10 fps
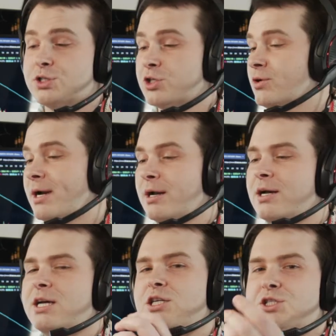to try to
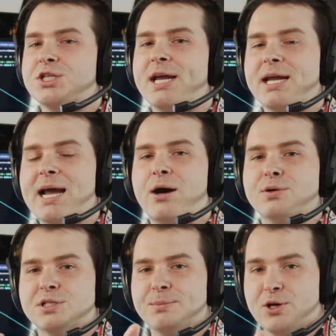shake
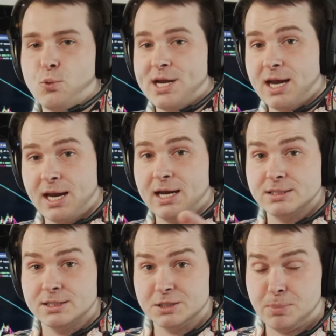out as many weak
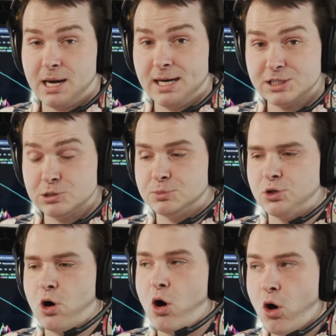hands as
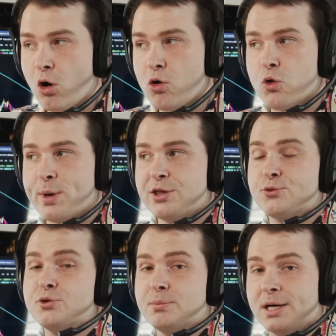possible all the way
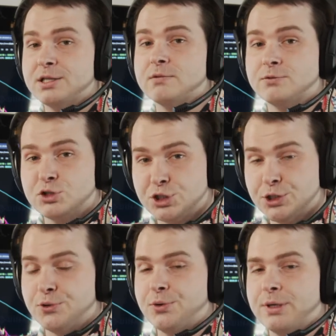through the month of
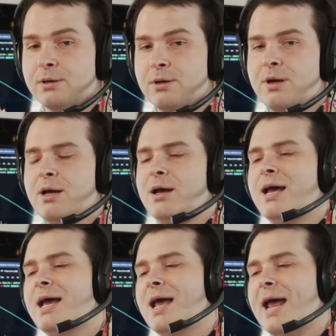June.
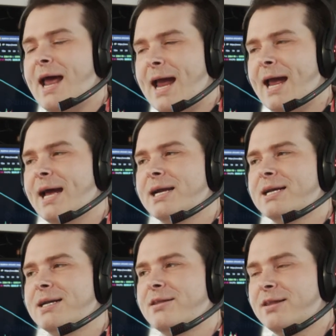
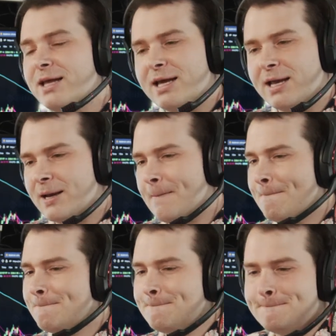And then,
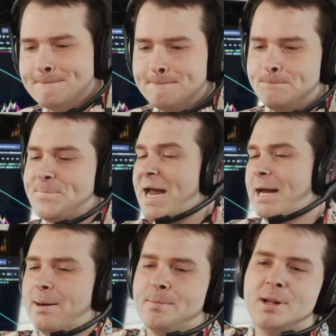
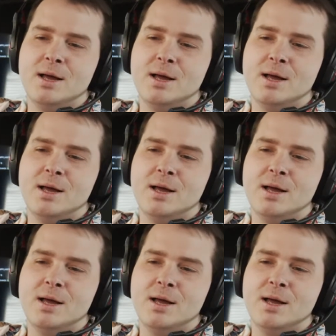bam!